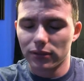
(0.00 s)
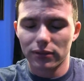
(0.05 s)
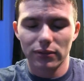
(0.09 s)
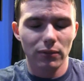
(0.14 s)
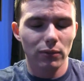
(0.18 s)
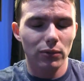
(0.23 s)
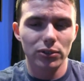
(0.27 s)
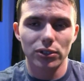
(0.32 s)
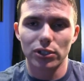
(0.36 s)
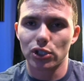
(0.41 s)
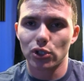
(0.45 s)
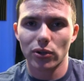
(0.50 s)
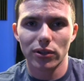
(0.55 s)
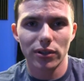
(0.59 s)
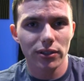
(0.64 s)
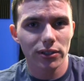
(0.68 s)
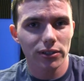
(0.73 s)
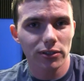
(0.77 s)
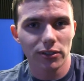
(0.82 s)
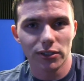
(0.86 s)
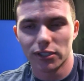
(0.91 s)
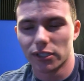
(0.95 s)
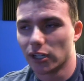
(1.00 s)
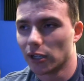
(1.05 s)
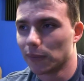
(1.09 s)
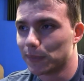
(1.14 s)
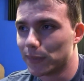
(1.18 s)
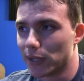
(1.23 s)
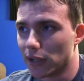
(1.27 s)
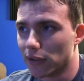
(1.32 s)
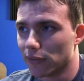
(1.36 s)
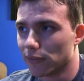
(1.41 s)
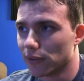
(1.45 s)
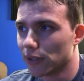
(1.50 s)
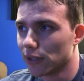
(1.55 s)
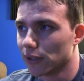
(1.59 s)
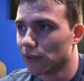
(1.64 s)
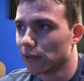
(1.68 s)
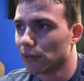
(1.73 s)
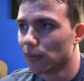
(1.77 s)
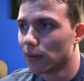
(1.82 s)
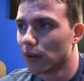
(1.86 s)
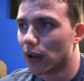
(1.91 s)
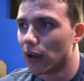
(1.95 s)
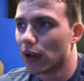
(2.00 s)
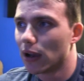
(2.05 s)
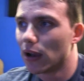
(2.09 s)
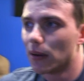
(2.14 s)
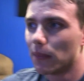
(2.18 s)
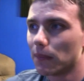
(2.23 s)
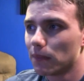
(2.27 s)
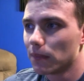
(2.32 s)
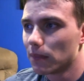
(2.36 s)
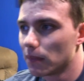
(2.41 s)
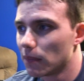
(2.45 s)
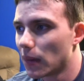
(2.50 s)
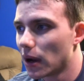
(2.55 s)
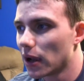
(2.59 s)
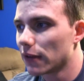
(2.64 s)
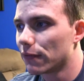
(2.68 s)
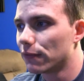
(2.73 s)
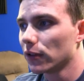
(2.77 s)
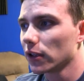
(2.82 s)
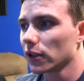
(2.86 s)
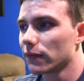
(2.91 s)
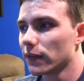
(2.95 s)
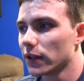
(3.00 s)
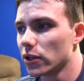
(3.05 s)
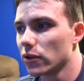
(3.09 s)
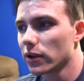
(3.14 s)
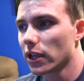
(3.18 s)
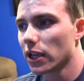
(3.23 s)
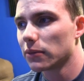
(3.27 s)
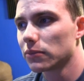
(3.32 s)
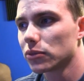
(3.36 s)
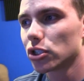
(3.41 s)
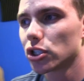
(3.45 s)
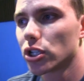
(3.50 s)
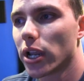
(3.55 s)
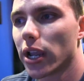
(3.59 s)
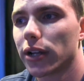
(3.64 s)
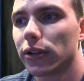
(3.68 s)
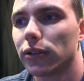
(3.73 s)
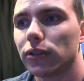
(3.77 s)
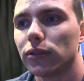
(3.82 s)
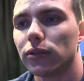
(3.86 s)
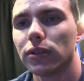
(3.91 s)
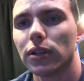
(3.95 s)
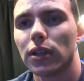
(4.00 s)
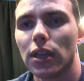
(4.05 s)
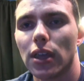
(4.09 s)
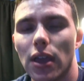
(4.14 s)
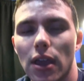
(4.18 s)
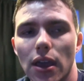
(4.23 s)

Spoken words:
we'll just treat this as an update video. My Flick Video Games channel.